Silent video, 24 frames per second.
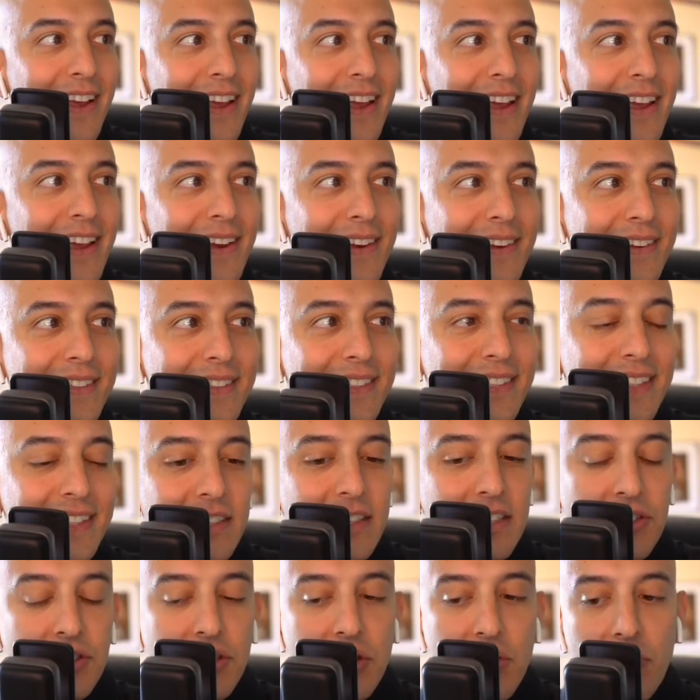And,
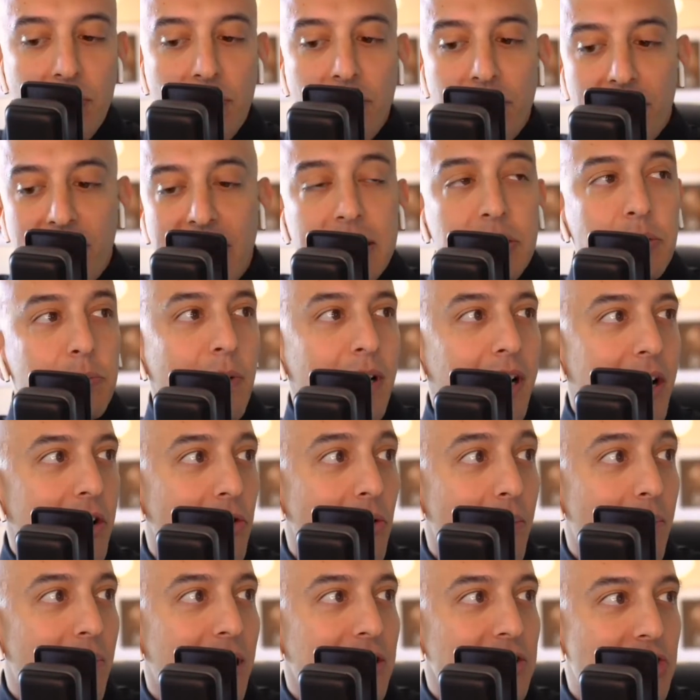you know, for that's sure. why you're
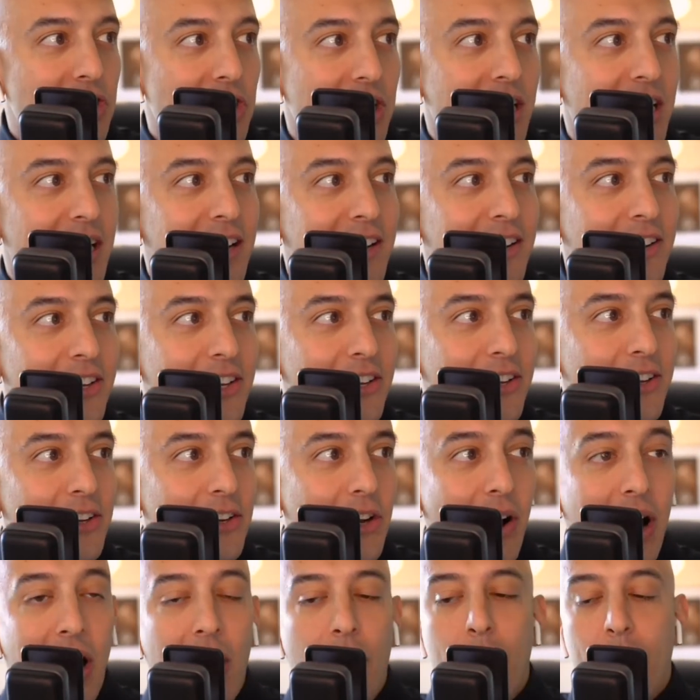mentioning, you
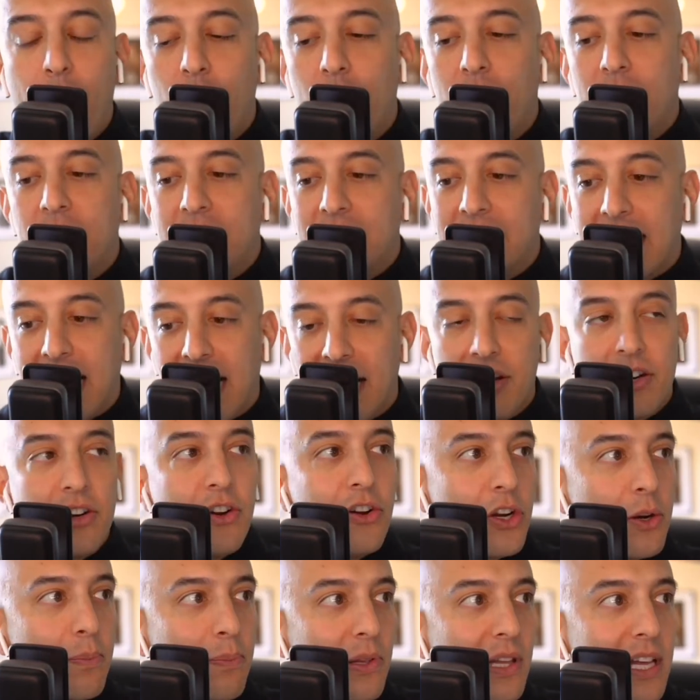know, how important it is to kind of know
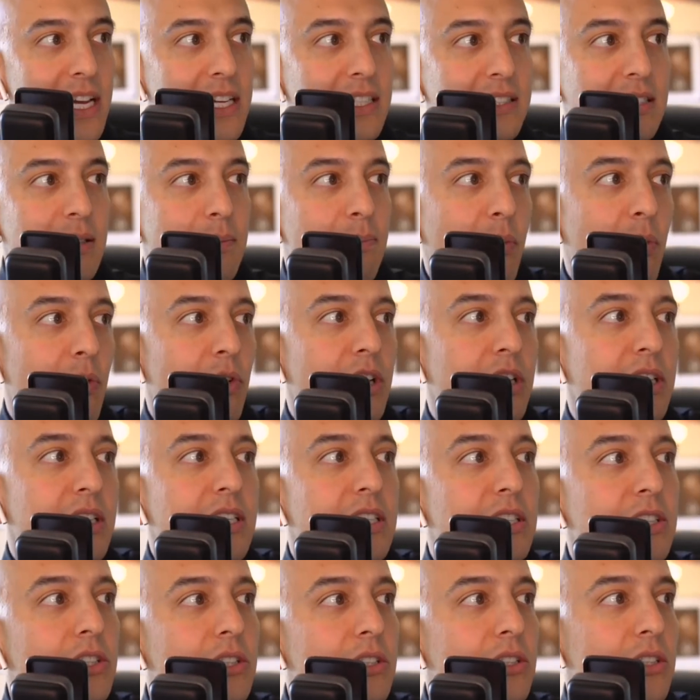your place, important it
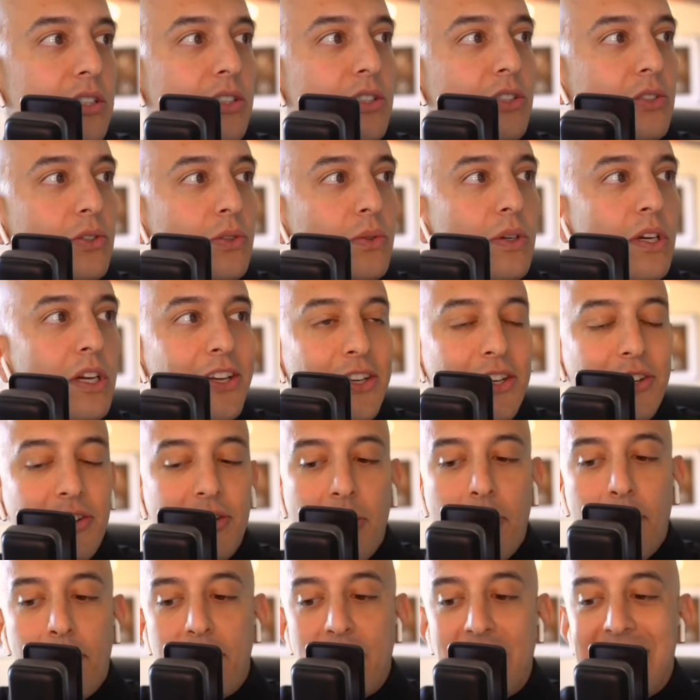is to, you
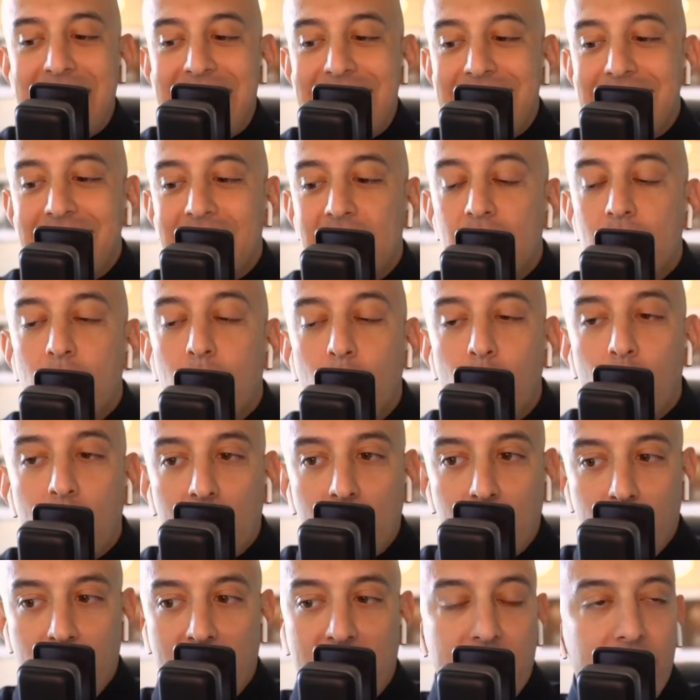know, be easy to
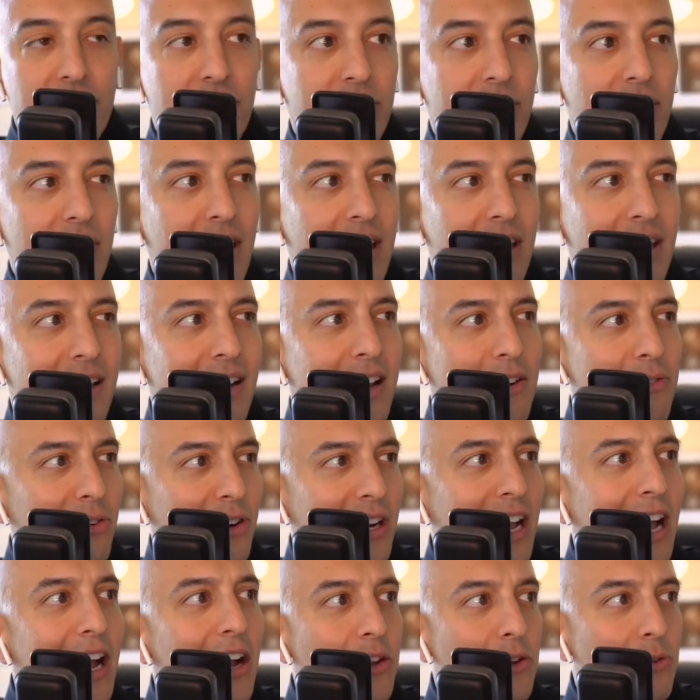work with. And I
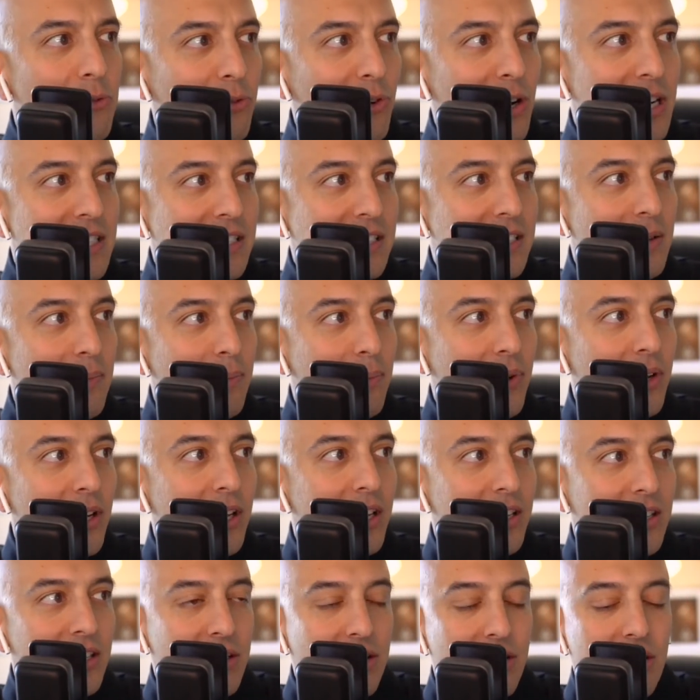forget how you phrased it, but,
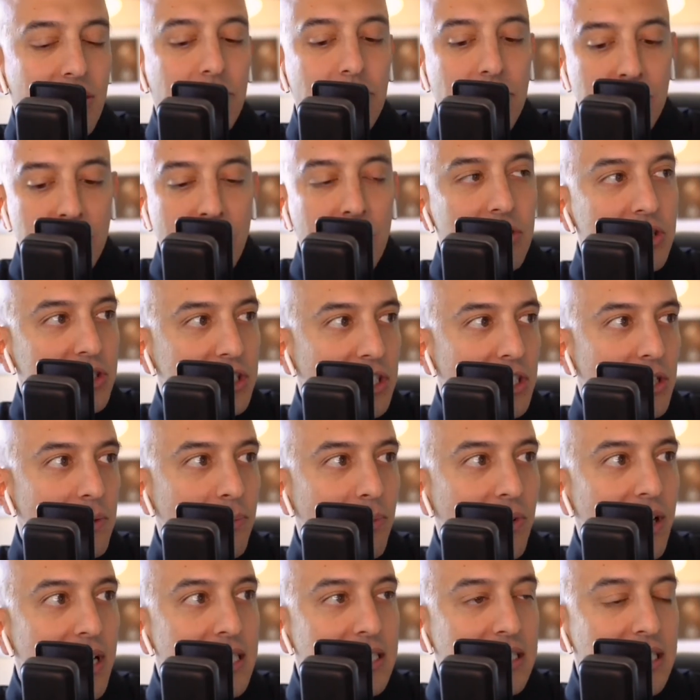you know, noticing your
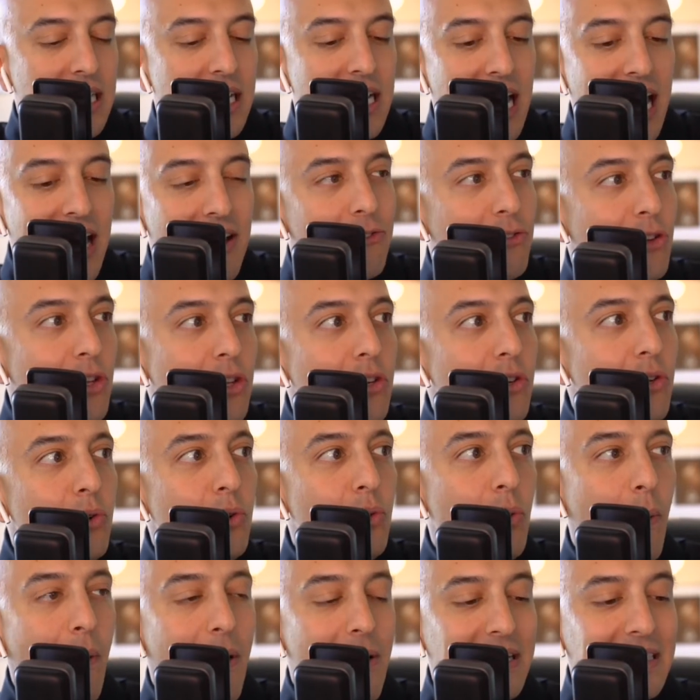place. Have
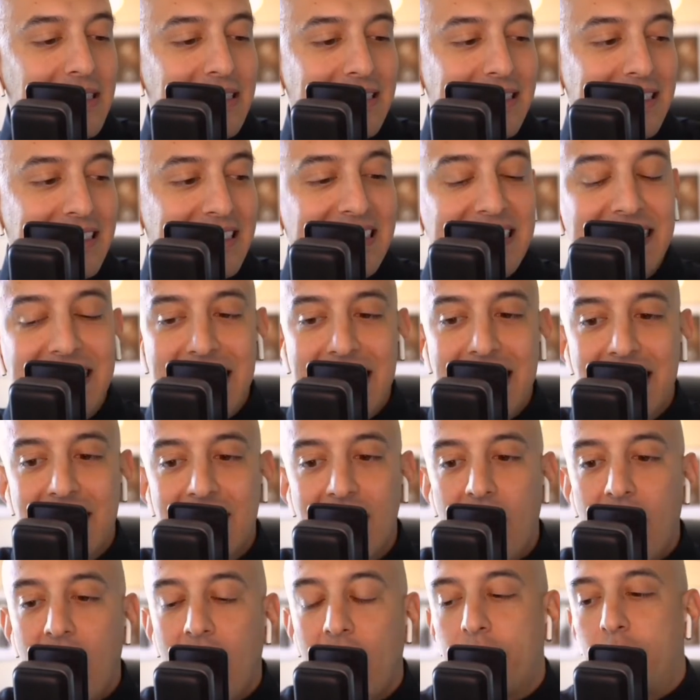you seen
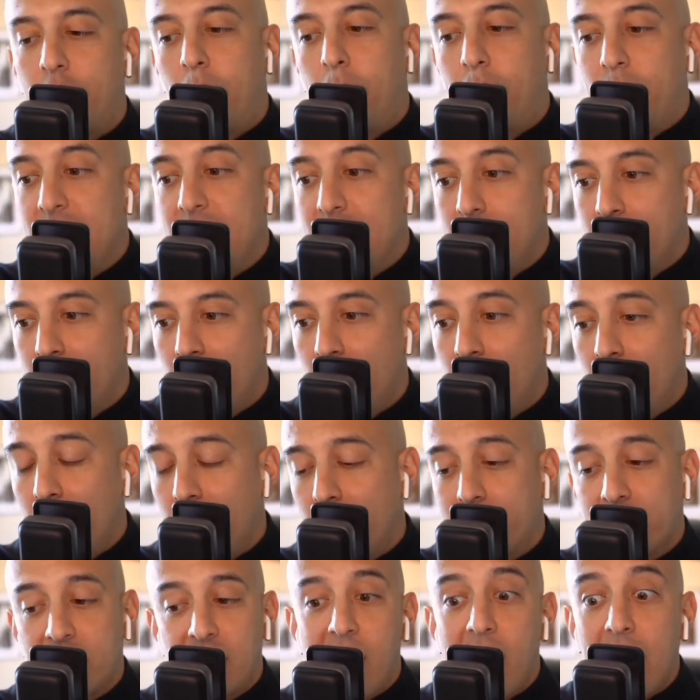other people,
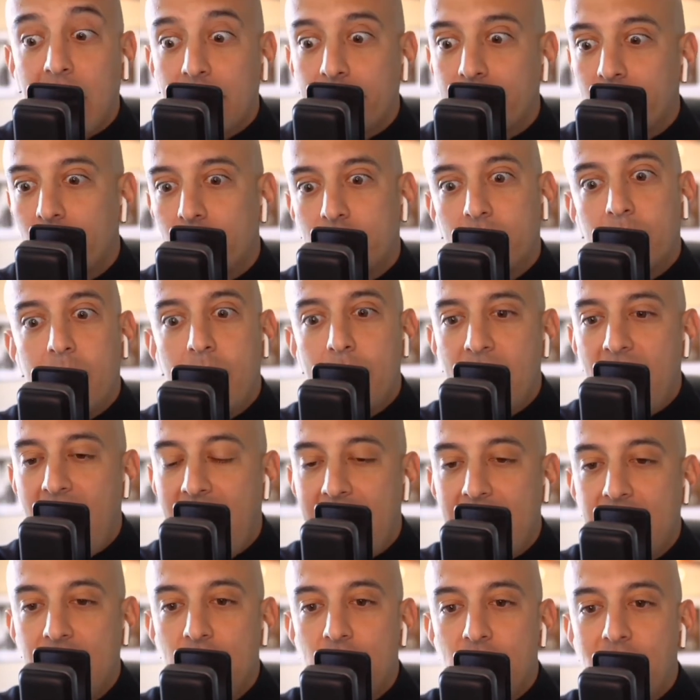photographers, or maybe
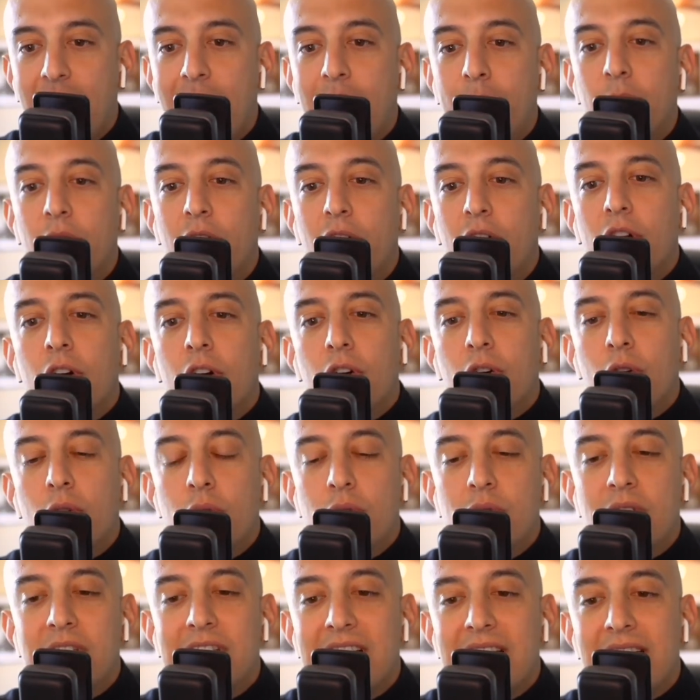any job, who
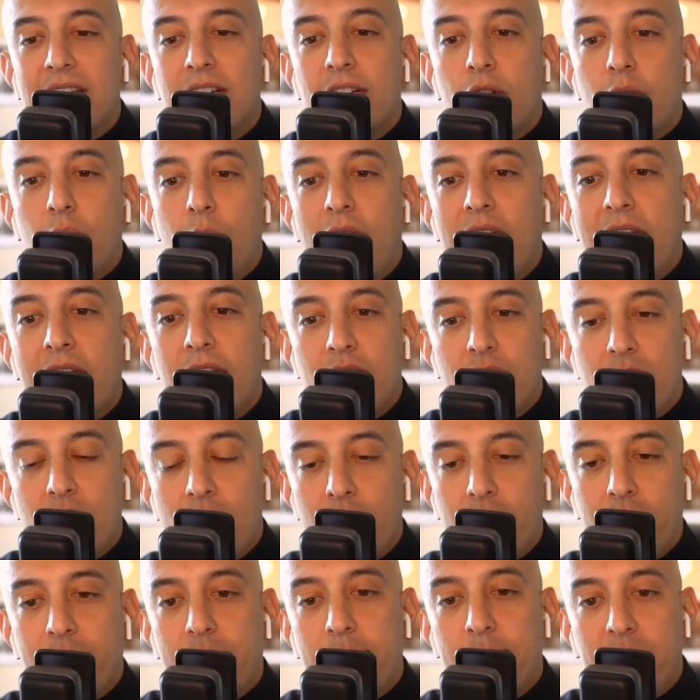didn't quite know
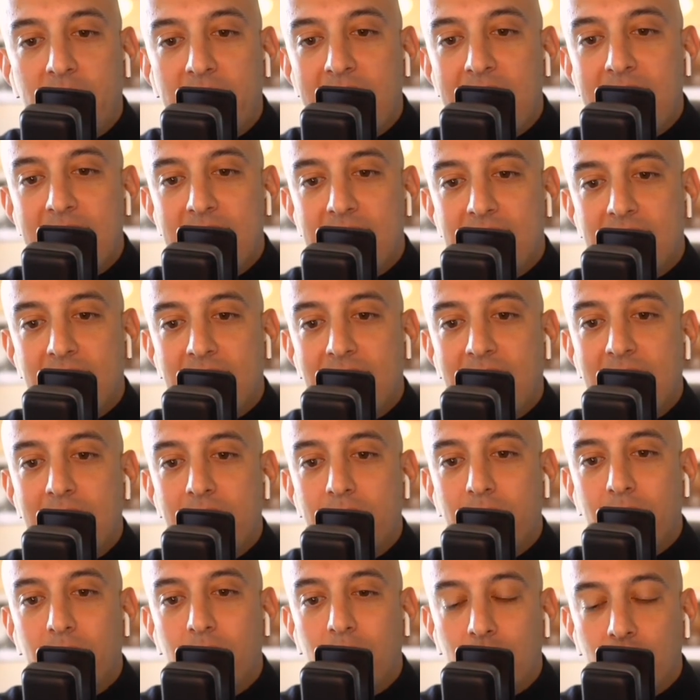their place and kind of
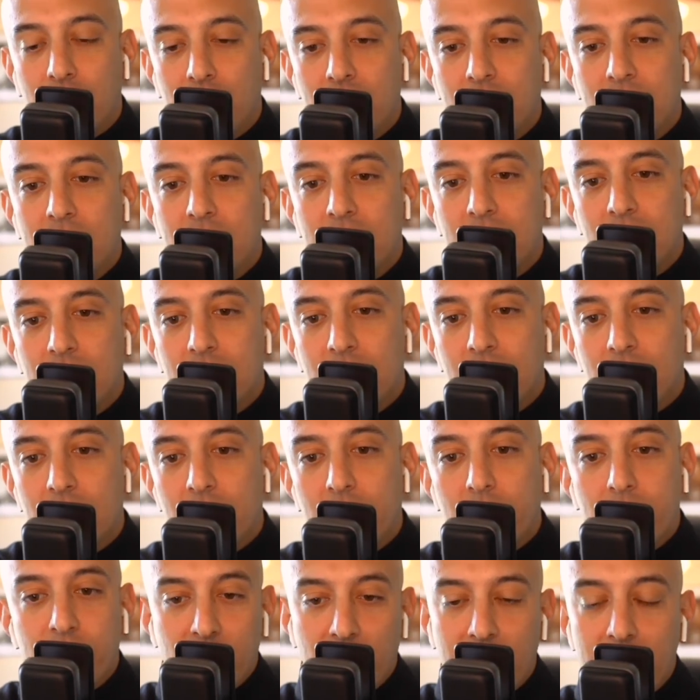learned
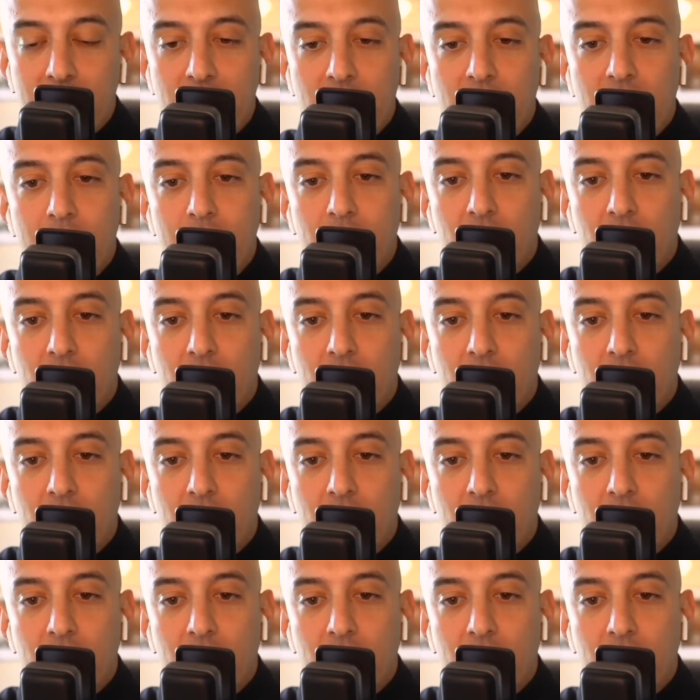from them?